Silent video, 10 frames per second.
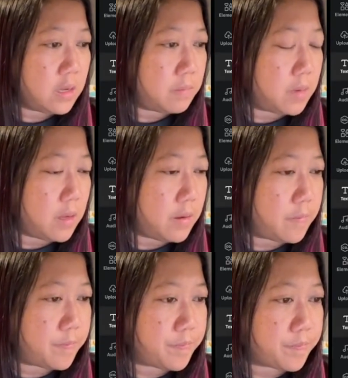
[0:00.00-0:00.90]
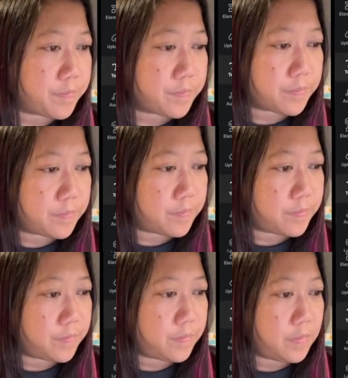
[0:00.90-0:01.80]

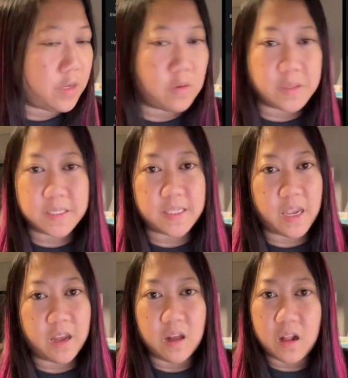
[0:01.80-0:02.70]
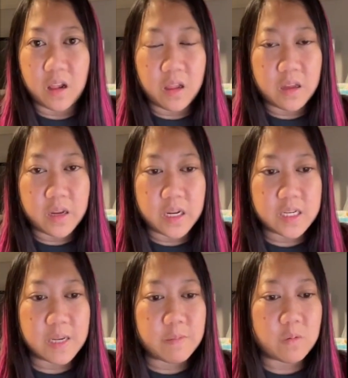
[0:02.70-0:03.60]
a sale.
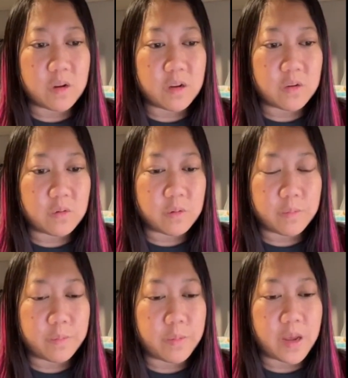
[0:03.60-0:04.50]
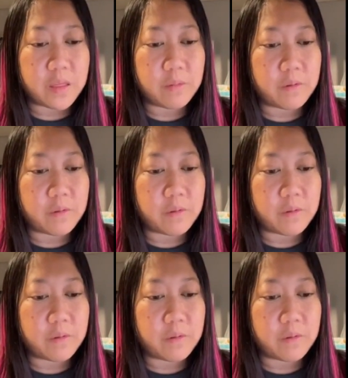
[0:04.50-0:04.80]
Anytime you want to do it, buy 3